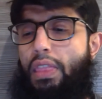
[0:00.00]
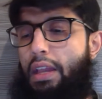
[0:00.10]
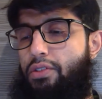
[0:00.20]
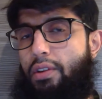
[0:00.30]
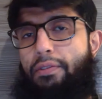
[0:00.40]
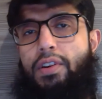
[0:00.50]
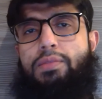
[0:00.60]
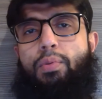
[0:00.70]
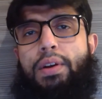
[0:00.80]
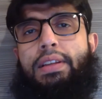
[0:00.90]
So the
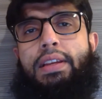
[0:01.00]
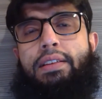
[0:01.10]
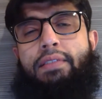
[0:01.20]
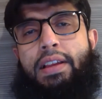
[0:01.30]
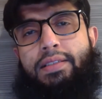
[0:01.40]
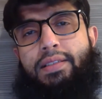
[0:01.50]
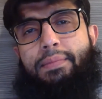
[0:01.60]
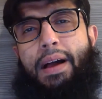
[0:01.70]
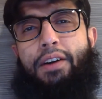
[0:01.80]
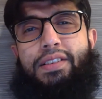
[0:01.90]
first point that he raises
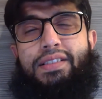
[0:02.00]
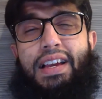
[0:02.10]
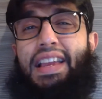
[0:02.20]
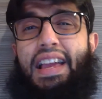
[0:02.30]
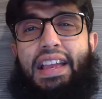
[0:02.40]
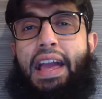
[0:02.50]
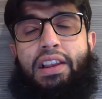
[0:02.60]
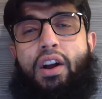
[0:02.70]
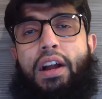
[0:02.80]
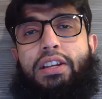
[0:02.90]
about is like, hey, can
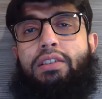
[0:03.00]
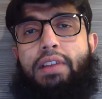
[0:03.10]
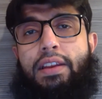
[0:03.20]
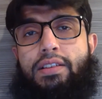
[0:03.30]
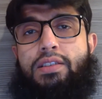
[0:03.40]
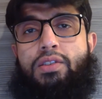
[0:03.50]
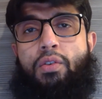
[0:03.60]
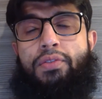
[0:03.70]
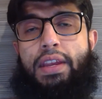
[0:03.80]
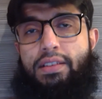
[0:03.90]
God create a
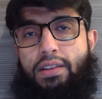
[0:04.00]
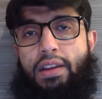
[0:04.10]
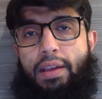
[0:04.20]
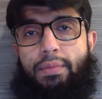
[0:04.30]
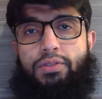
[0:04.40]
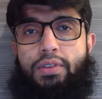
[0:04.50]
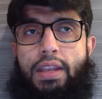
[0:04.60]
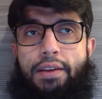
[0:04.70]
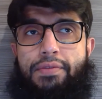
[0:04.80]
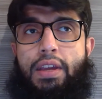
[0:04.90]
stone that is not able to
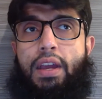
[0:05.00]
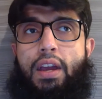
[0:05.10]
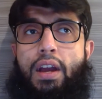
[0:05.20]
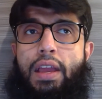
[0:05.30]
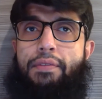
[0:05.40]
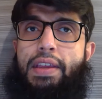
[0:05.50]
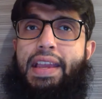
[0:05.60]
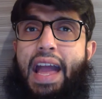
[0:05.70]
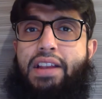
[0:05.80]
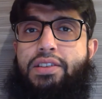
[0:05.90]
lift? If he
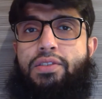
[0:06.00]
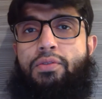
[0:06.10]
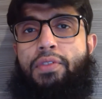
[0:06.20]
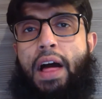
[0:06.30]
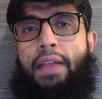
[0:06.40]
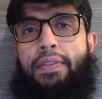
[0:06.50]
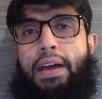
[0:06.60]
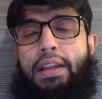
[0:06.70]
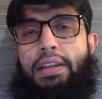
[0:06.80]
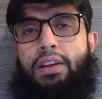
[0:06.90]
can't do that,
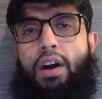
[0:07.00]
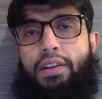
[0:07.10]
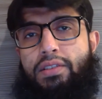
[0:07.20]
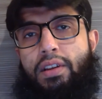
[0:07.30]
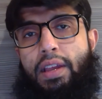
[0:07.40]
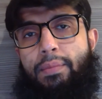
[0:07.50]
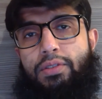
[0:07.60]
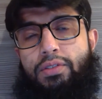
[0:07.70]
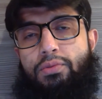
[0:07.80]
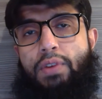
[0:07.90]
then God is not able
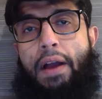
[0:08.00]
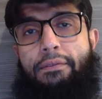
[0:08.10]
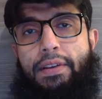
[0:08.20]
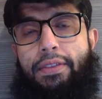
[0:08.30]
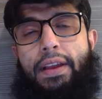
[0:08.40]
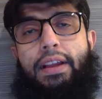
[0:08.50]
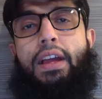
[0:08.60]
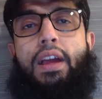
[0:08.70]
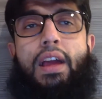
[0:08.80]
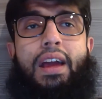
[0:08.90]
to do everything.
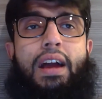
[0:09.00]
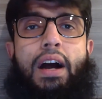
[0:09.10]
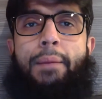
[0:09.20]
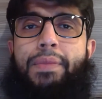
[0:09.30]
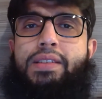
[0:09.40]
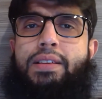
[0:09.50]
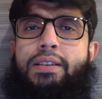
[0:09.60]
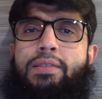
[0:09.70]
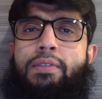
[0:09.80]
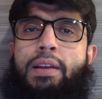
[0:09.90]
It's
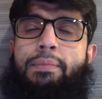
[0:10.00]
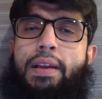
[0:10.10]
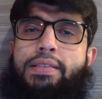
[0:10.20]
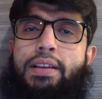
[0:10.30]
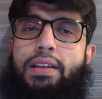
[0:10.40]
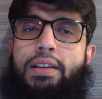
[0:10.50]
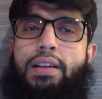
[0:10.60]
a very basic